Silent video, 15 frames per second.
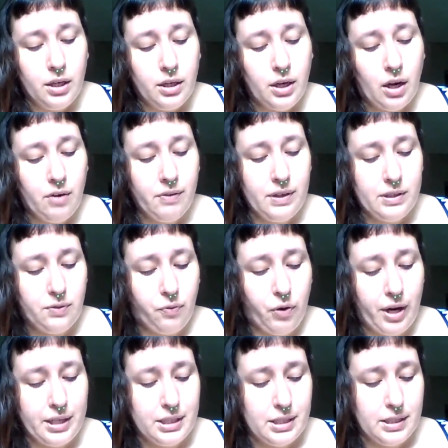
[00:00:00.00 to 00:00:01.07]
None of these
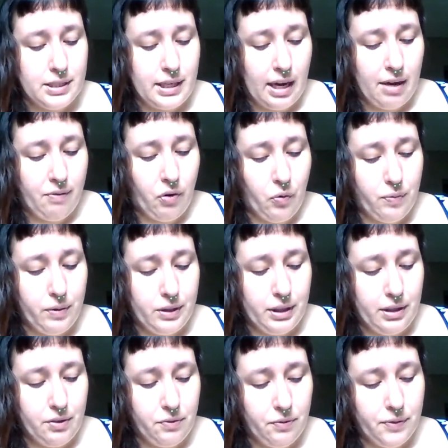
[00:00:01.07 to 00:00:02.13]
phrases gave her
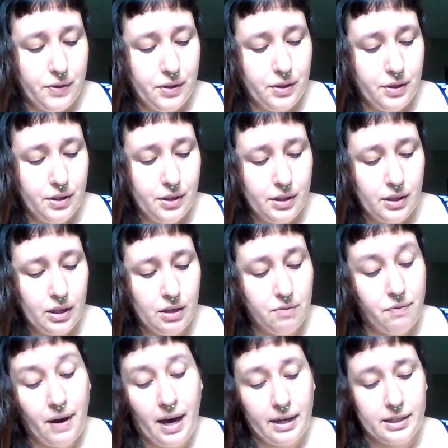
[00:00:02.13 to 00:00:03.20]
relief. In
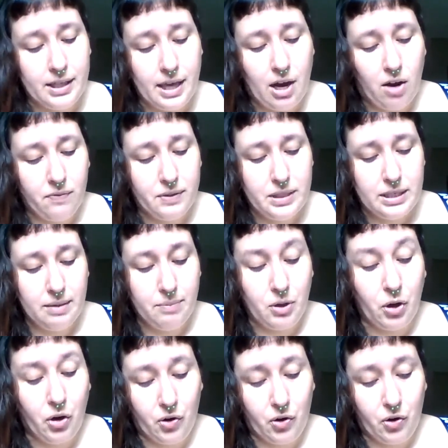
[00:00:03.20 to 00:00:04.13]
fact, they often seemed to